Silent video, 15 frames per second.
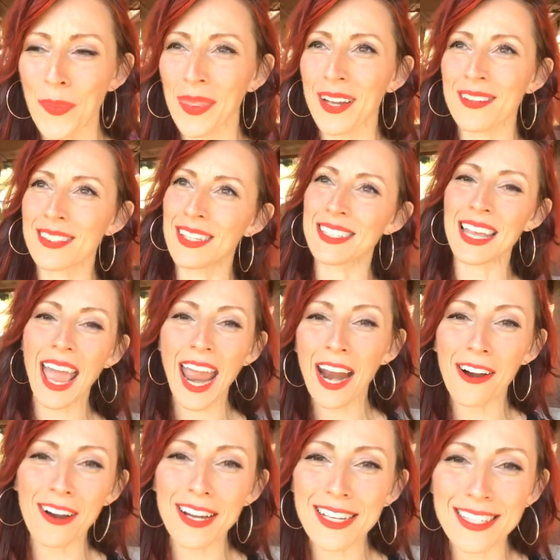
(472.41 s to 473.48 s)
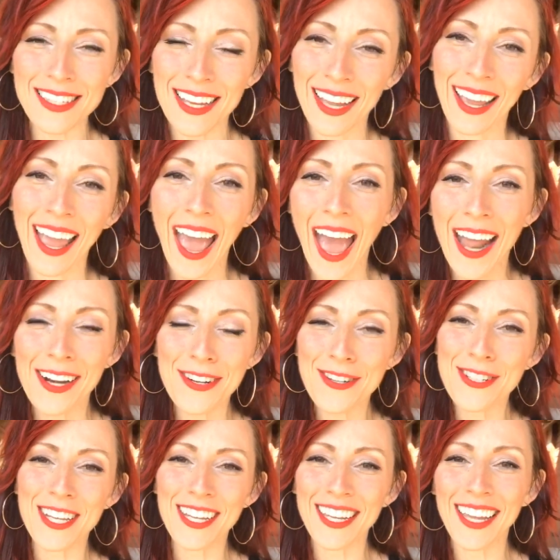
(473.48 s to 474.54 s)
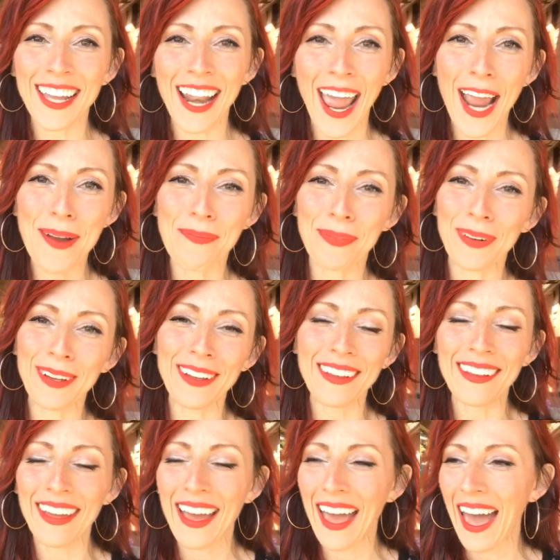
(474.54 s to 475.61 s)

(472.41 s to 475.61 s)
and there's this Aries energy in April,